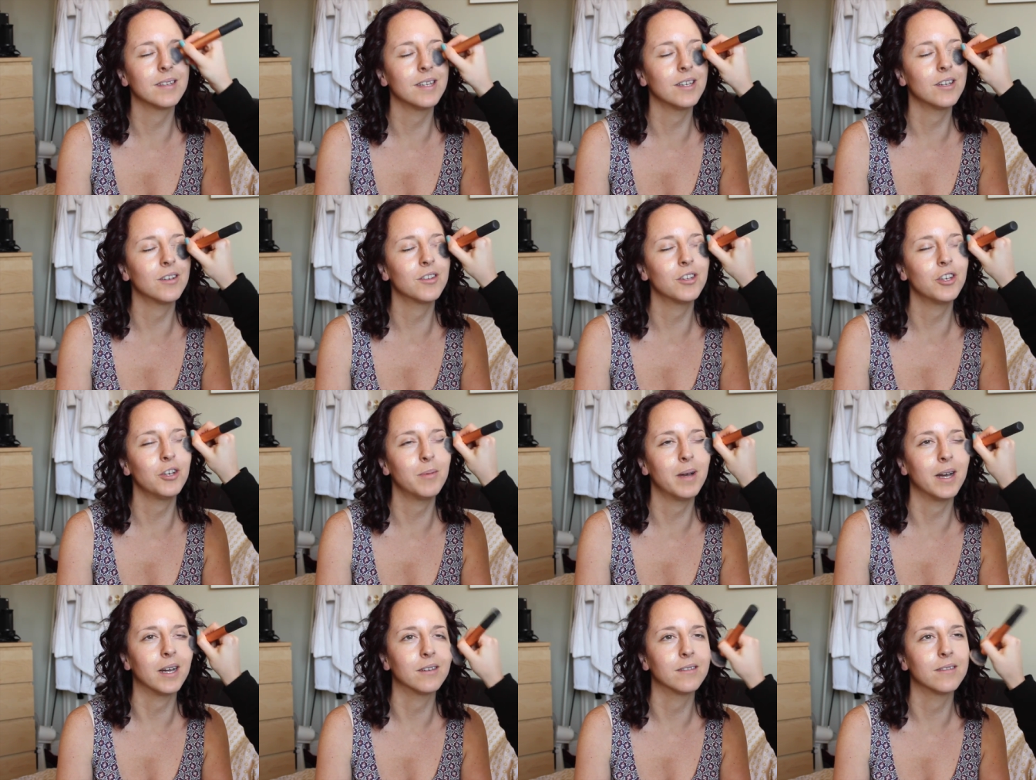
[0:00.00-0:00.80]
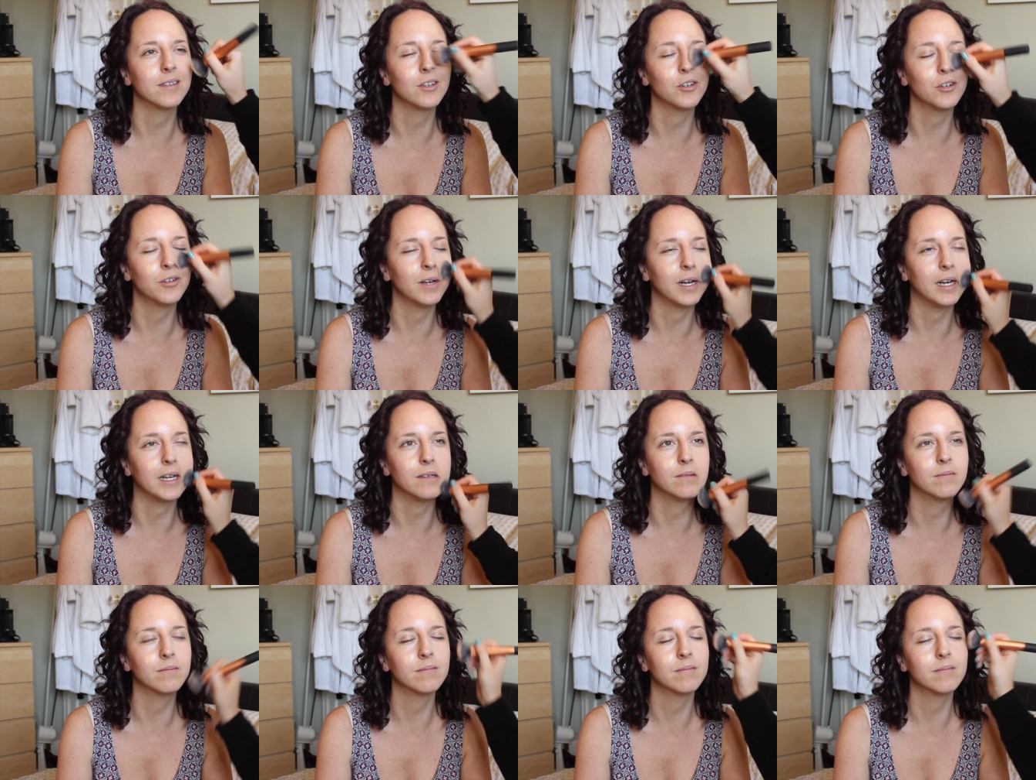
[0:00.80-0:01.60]
it not too bad? Is it alright?
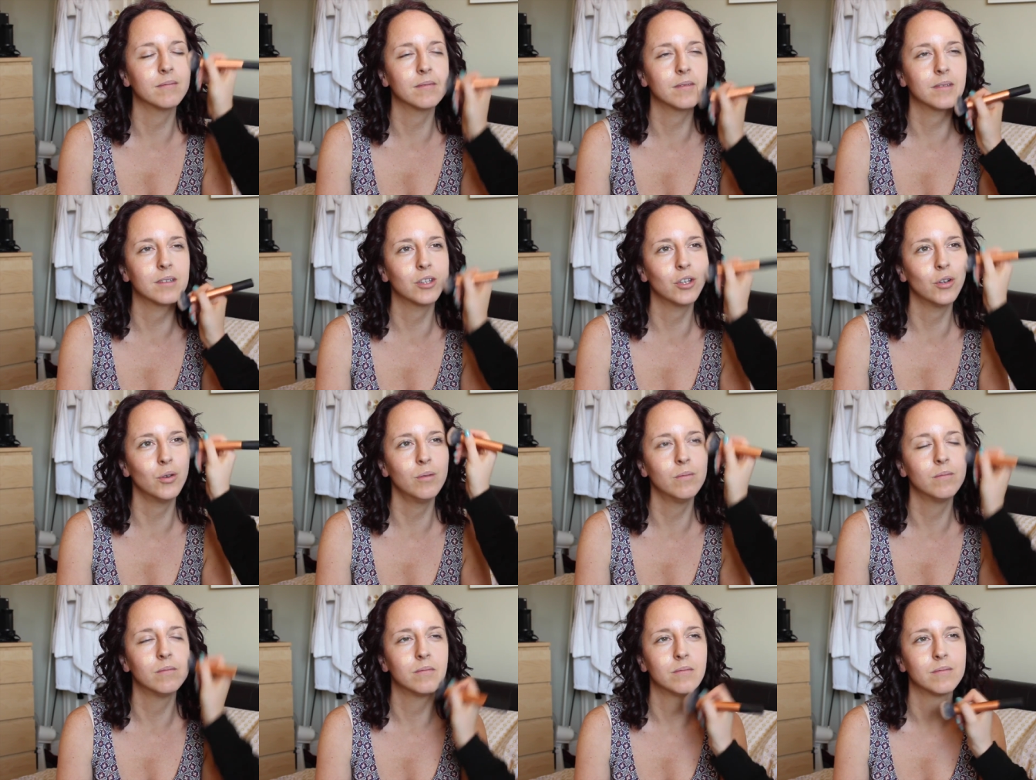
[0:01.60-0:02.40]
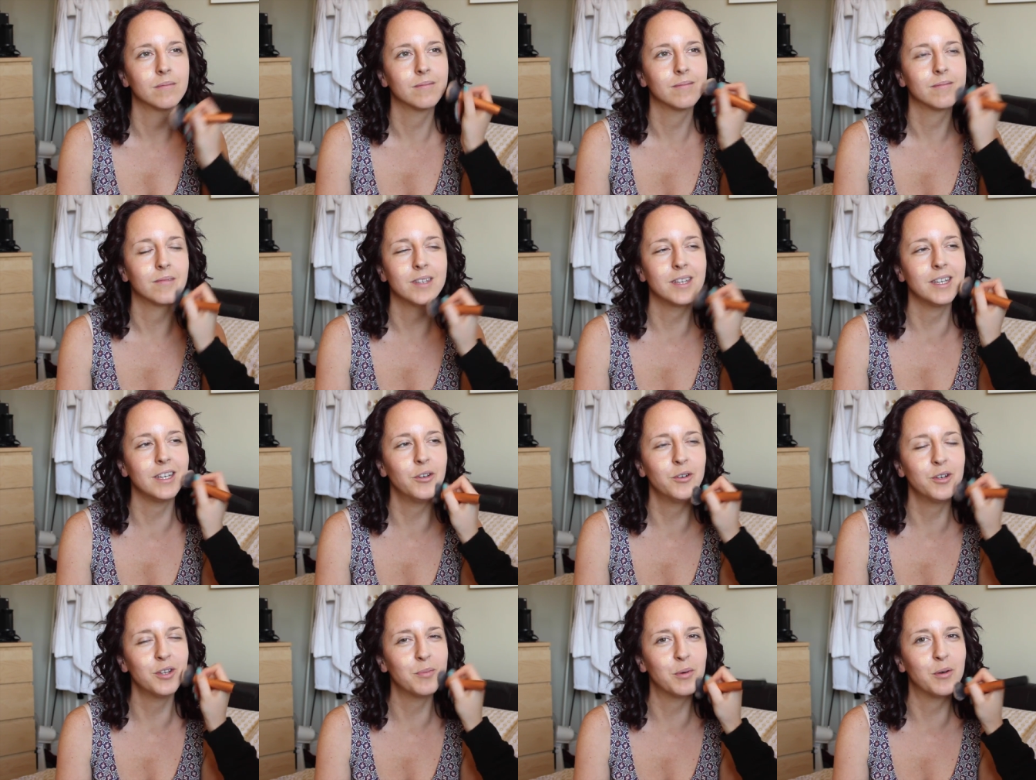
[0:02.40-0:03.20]
No. I don't know. Cool. Too bad. so
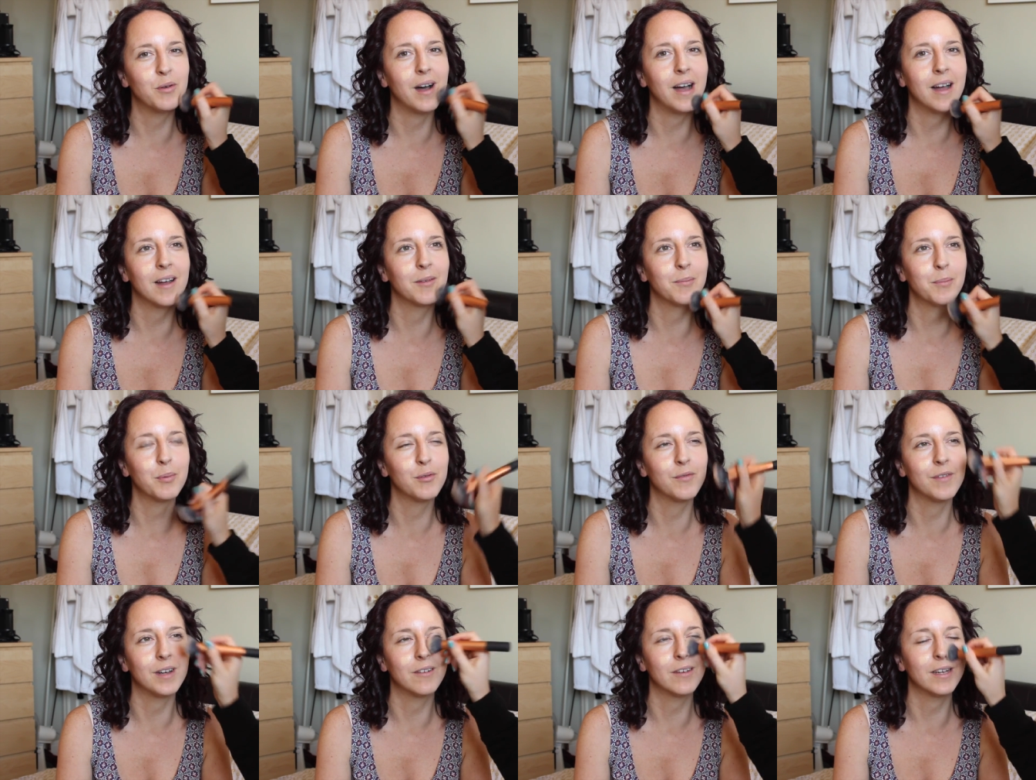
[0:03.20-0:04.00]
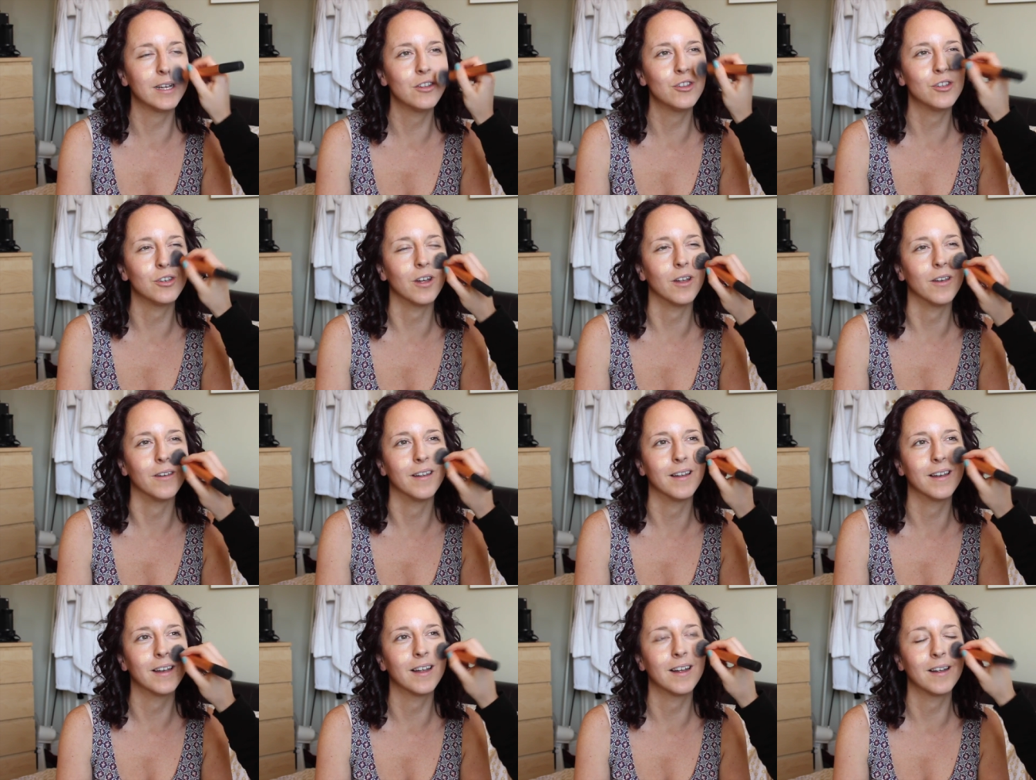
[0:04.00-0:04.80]
you always put I uh, put foundation on,
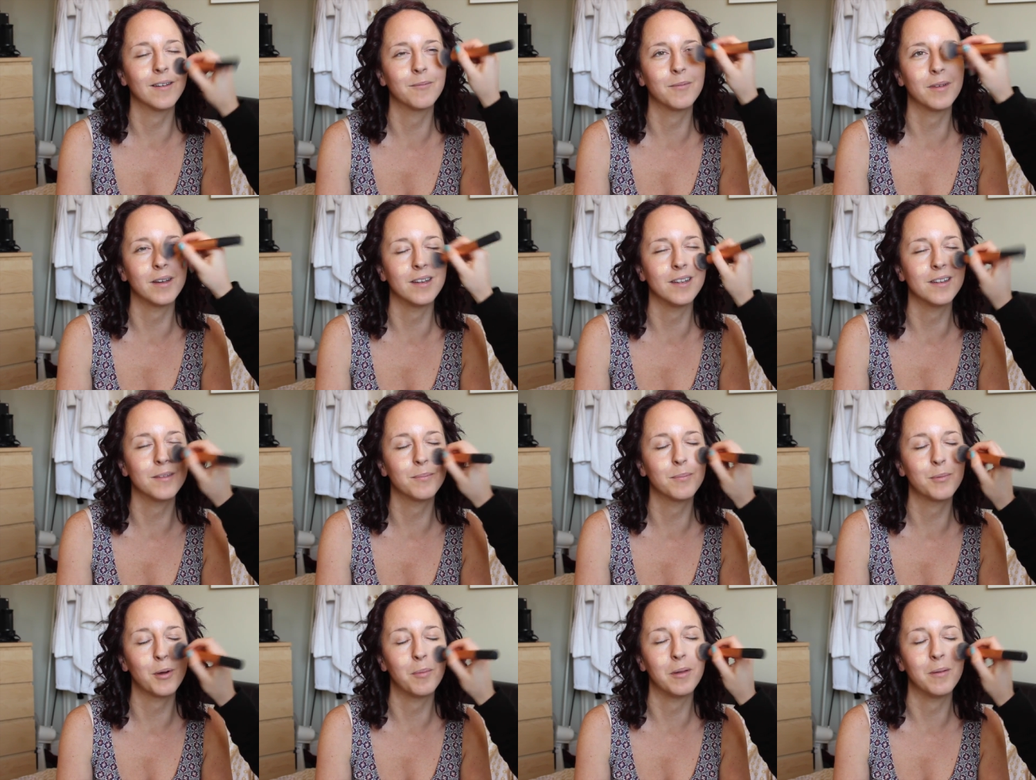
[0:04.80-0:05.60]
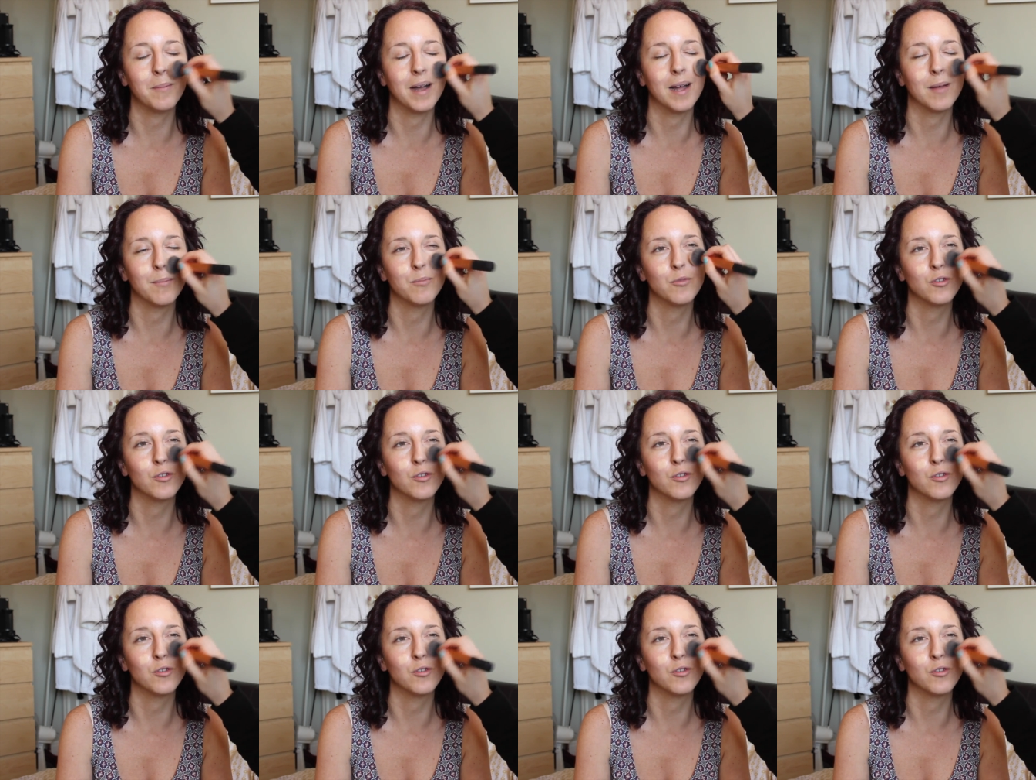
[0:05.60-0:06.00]
and, and it's probably my